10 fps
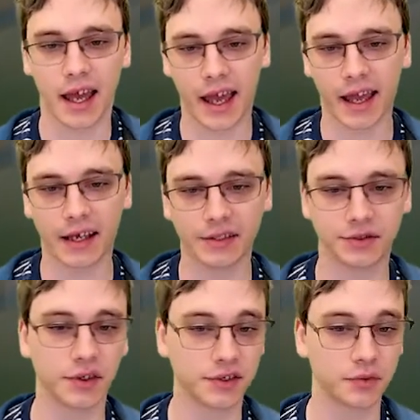and
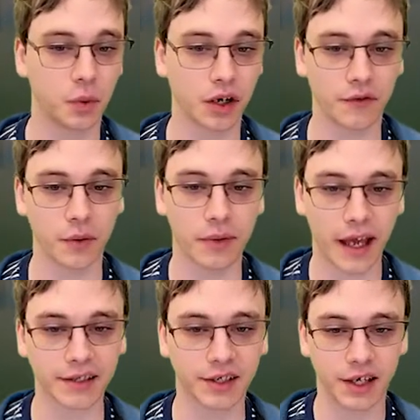so this is one of them. It
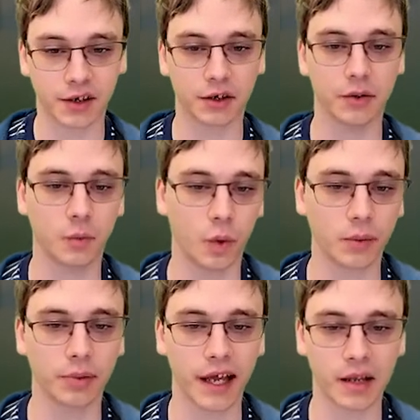has a kicker,
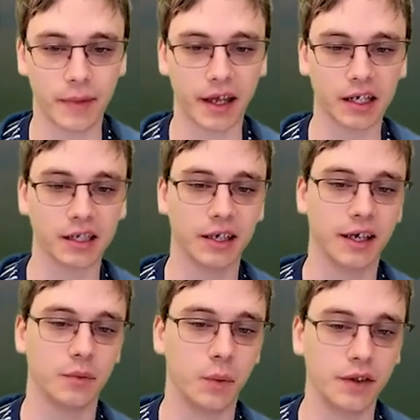1 black mana.
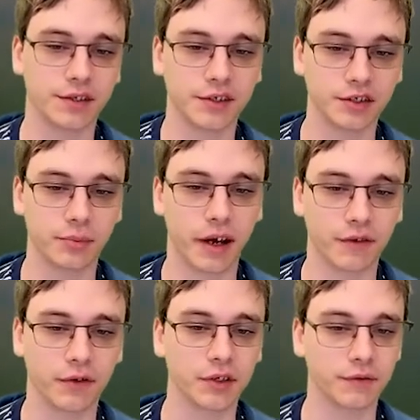When this enters the
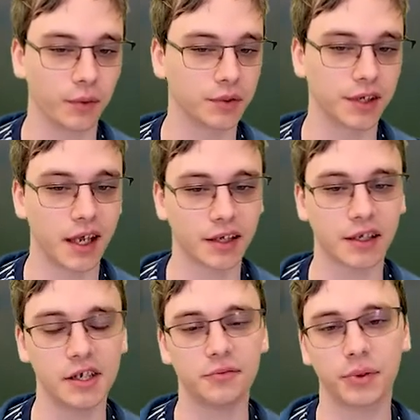battlefield, if it was kicked,
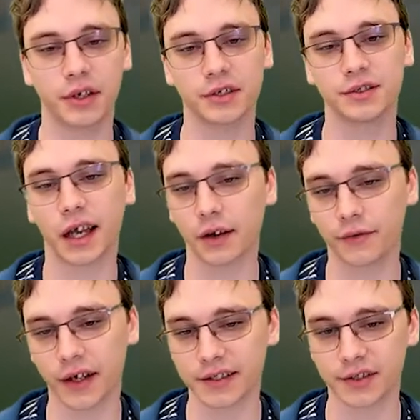each player
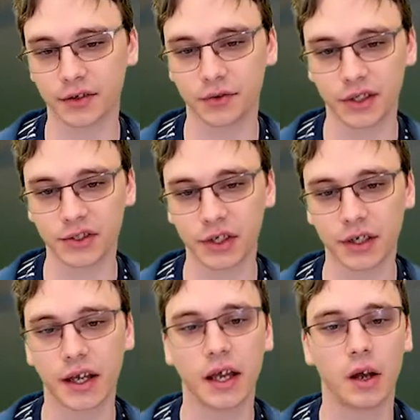sacrifices a
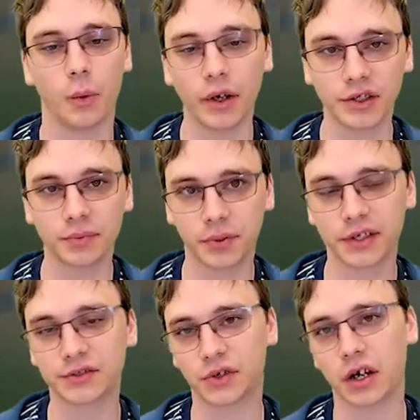creature, which is
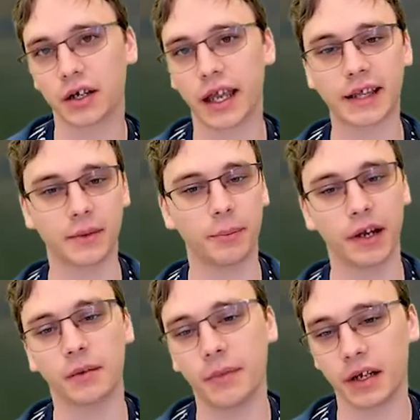pretty strong. At the
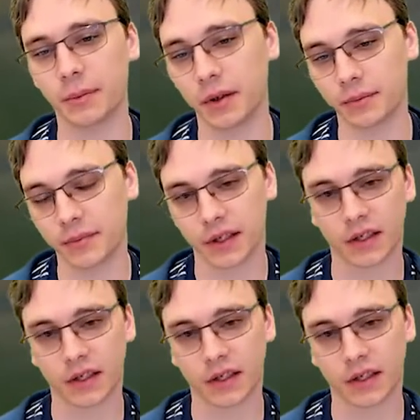bare minimum,